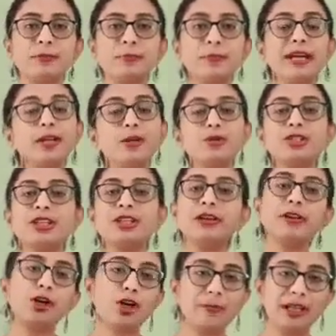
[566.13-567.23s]
By using
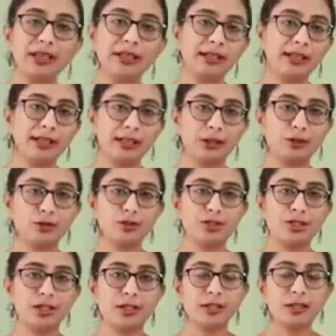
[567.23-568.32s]
recombinant DNA
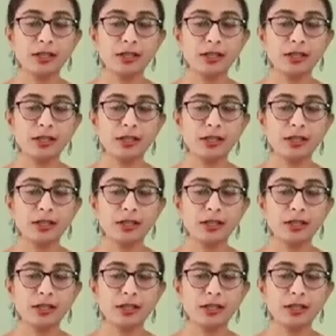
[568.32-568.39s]
technology.